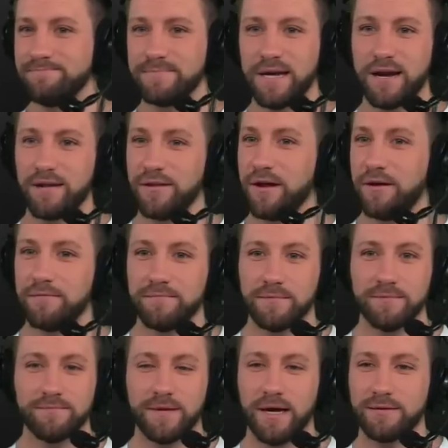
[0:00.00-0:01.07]
I don't know.
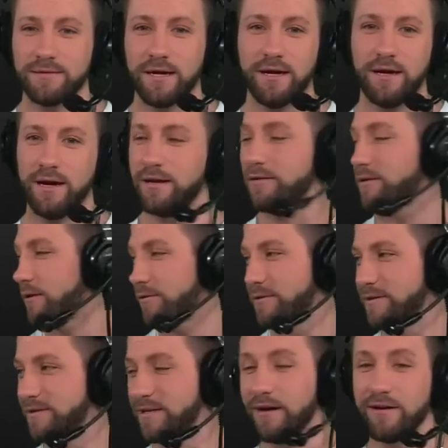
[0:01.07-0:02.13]
I, I, I don't know what
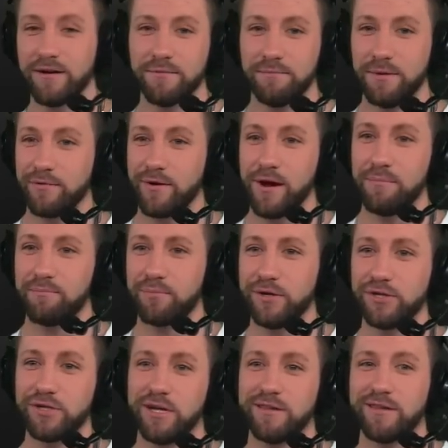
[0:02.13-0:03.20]
to tell you, B Ray.
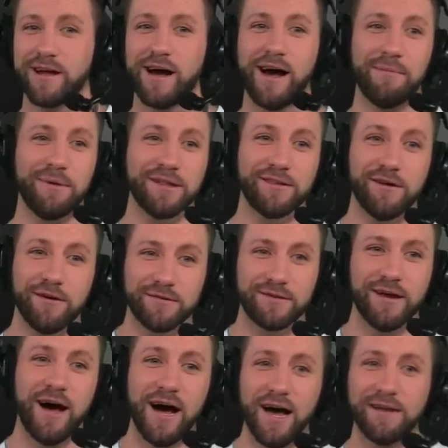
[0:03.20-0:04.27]
Appreciate the comment, though.
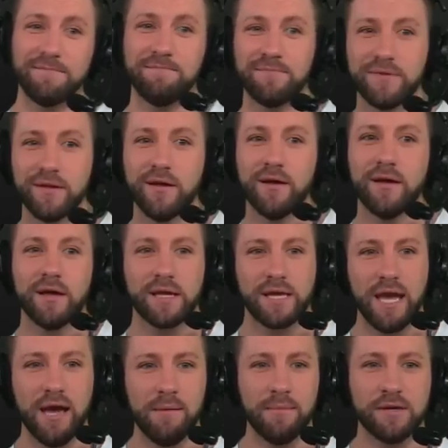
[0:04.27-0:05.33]
Todd,
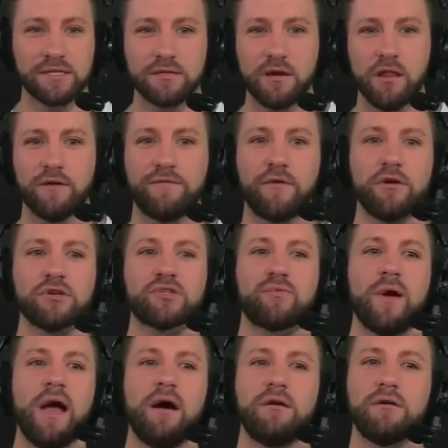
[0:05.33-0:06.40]
can't miss another first
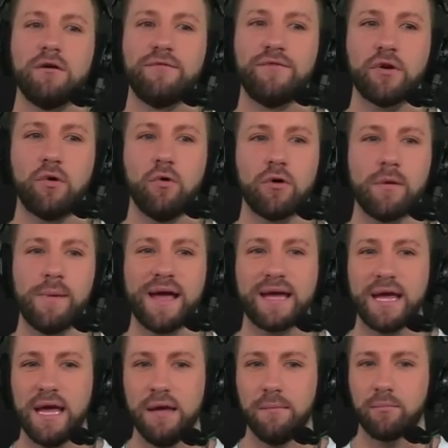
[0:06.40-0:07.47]
rounder if the quarterback
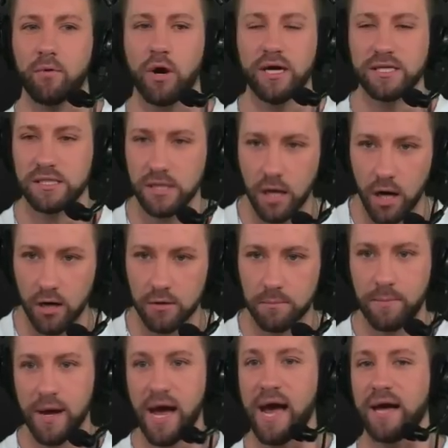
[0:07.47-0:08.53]
ain't Bryce Young.
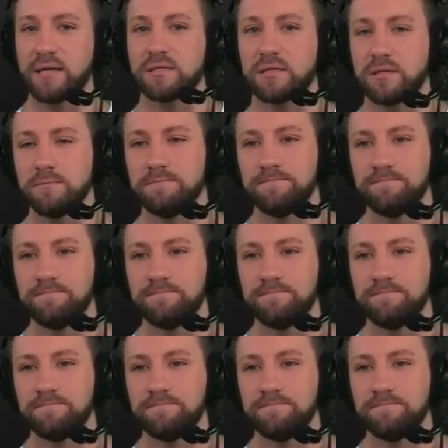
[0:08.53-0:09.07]
Pass.